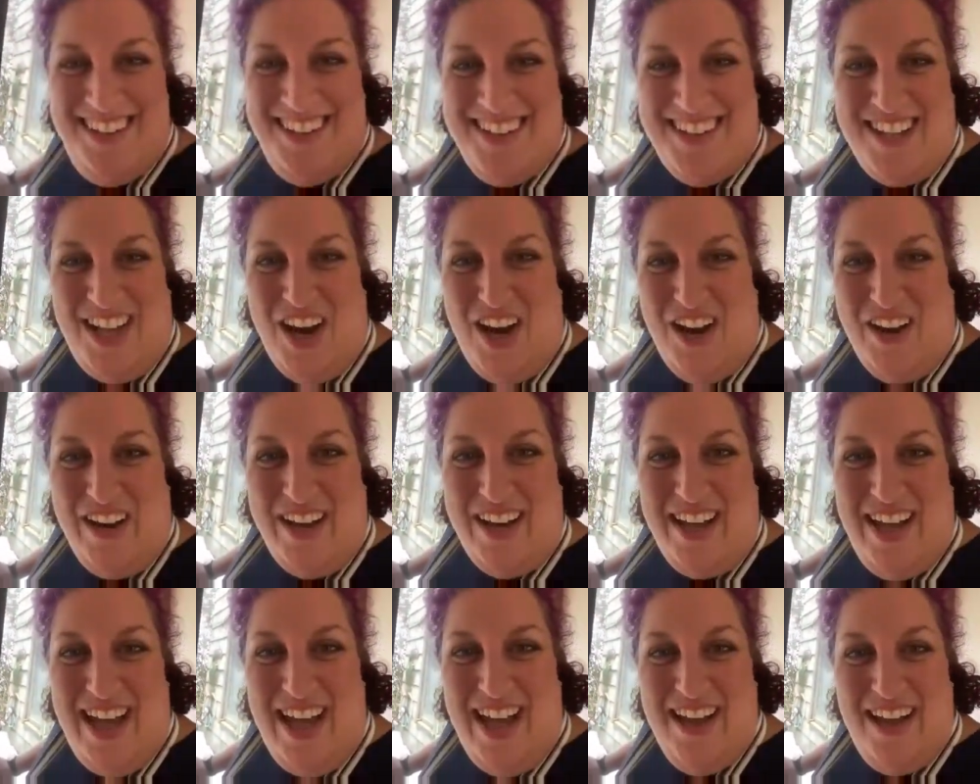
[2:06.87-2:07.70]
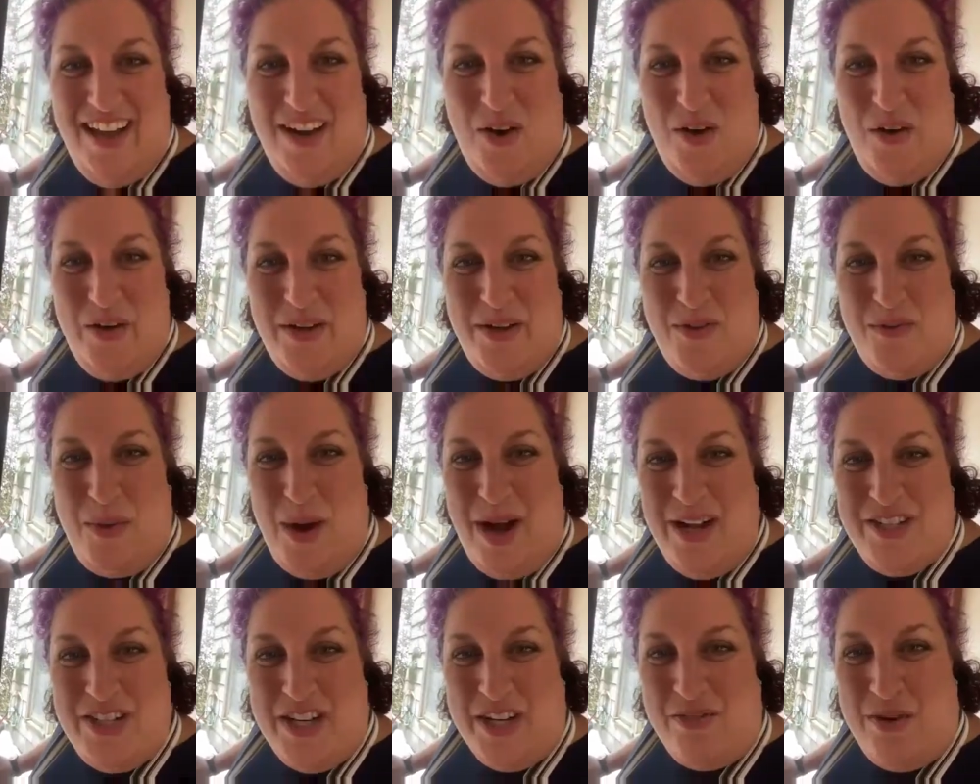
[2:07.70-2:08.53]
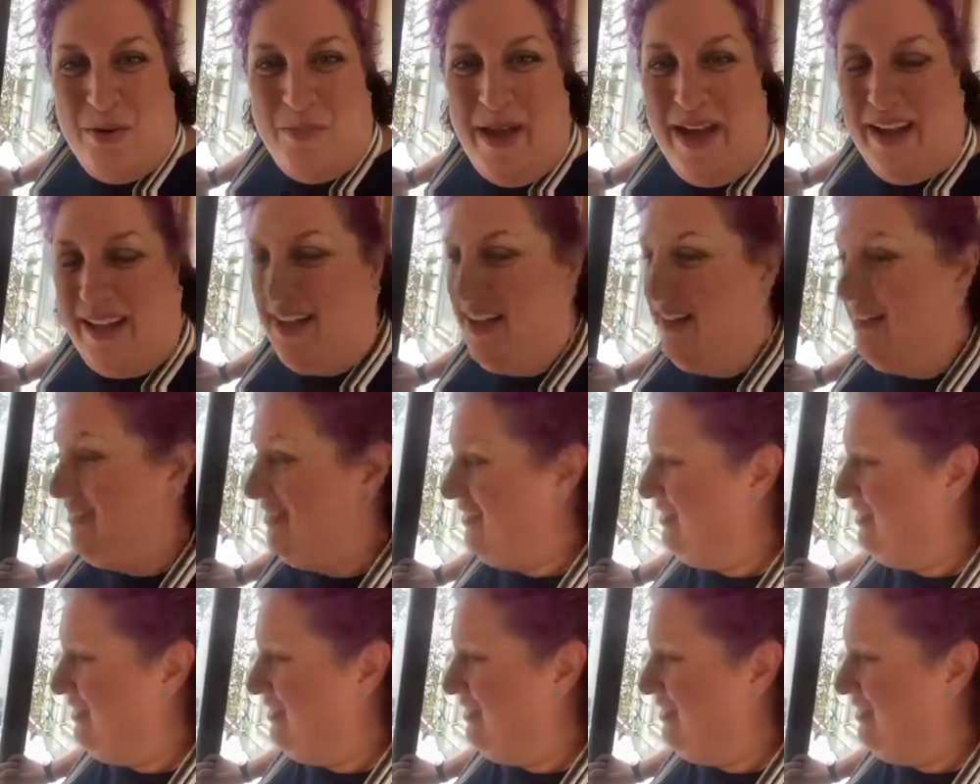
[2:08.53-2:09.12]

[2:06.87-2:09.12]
Sorry. Oh, you're watching, Rebecca.